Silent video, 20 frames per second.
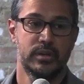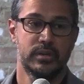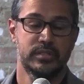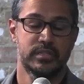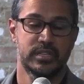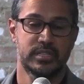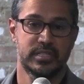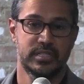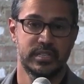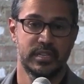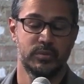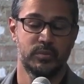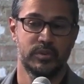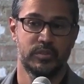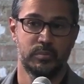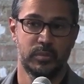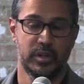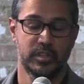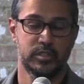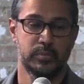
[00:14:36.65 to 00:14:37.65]
to sit
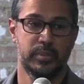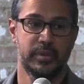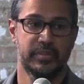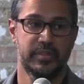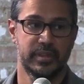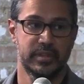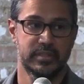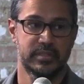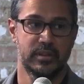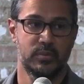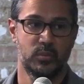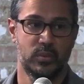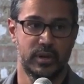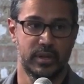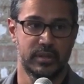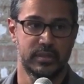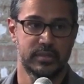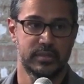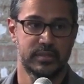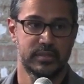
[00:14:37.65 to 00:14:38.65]
with multiple things at
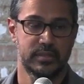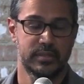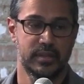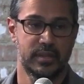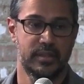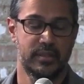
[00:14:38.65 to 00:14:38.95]
once mm-hmm.